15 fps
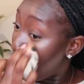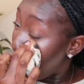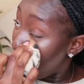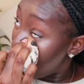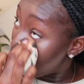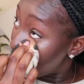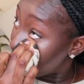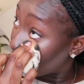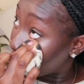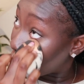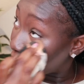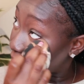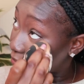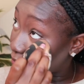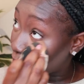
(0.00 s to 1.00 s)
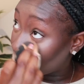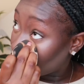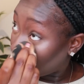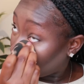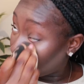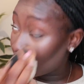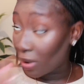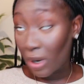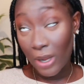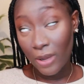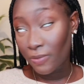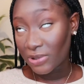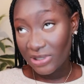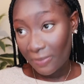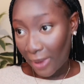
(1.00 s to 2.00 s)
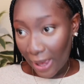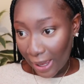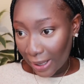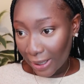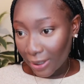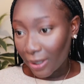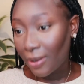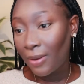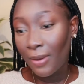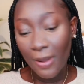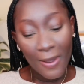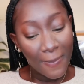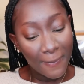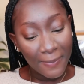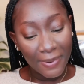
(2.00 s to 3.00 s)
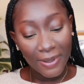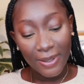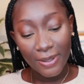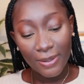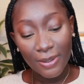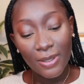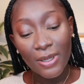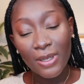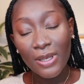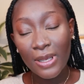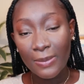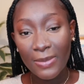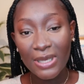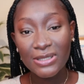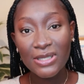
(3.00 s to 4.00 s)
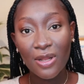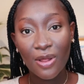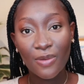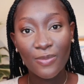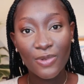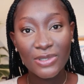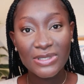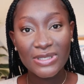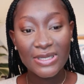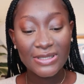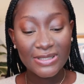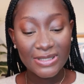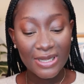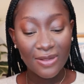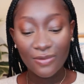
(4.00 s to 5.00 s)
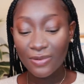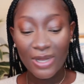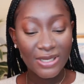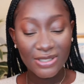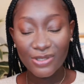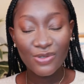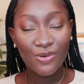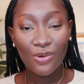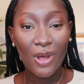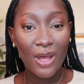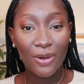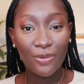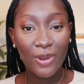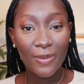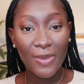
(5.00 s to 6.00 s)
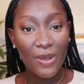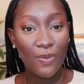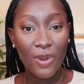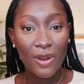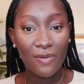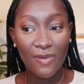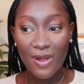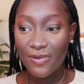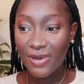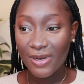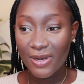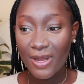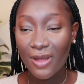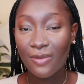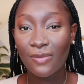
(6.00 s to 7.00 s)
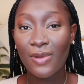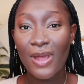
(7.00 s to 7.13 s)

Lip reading: I mean, like, not like it was bad, but it makes a lot more sense now. I just know how to work my way around it now.